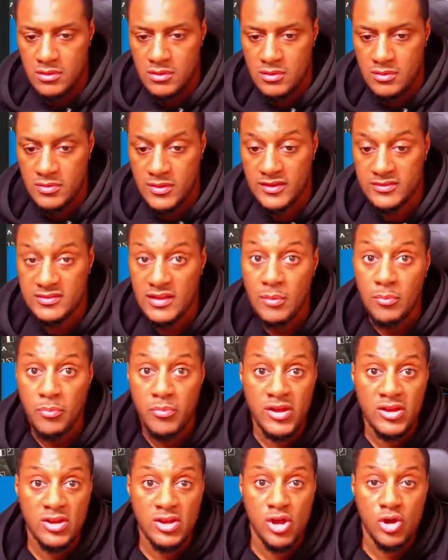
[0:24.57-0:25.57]
Next up, we're
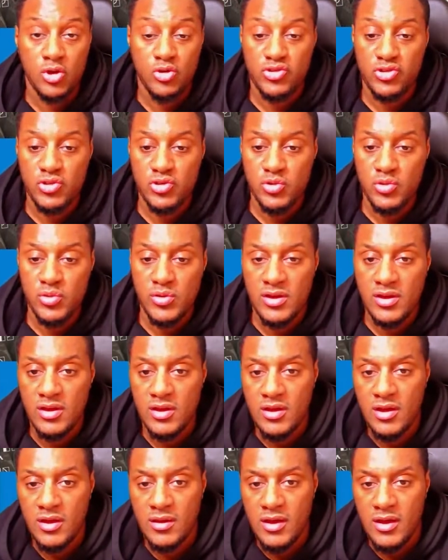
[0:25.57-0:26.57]
going to go to
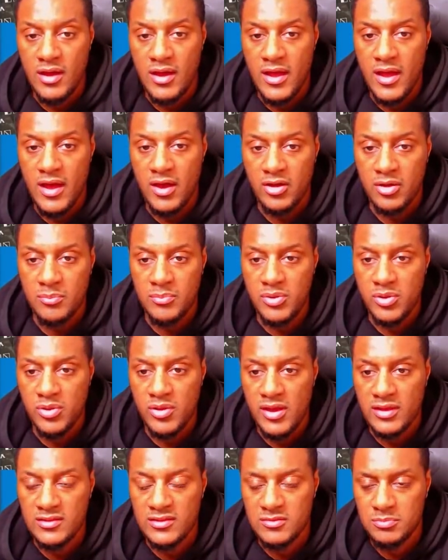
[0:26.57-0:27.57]
our computer
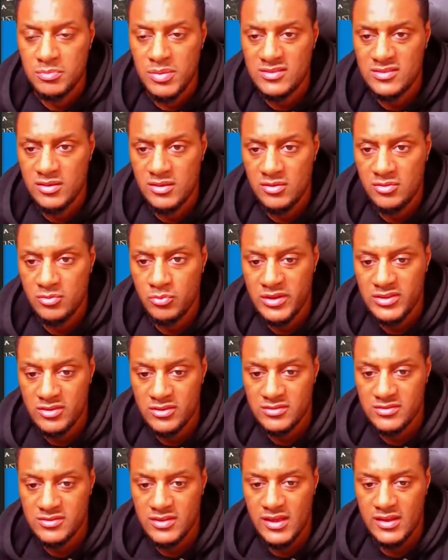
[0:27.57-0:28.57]
here. This PC on
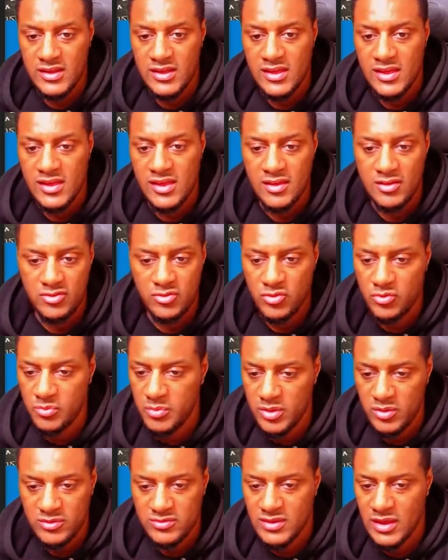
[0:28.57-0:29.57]
Windows 10 here, so it'll be
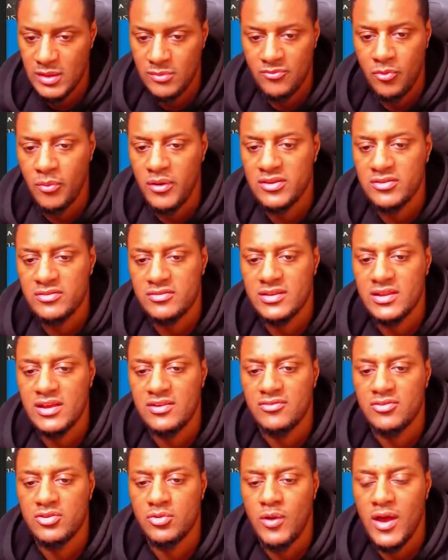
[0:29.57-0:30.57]
the same for Windows
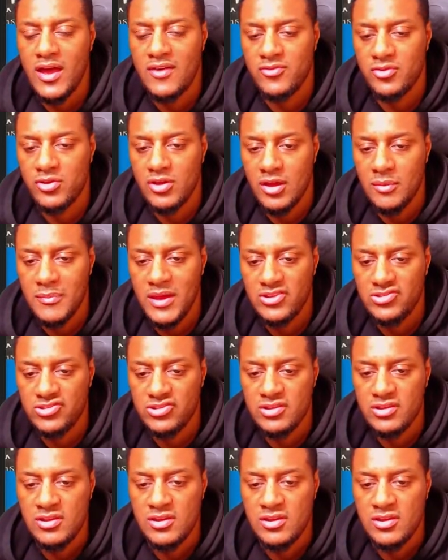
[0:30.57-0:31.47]
11 or what have you, I imagine.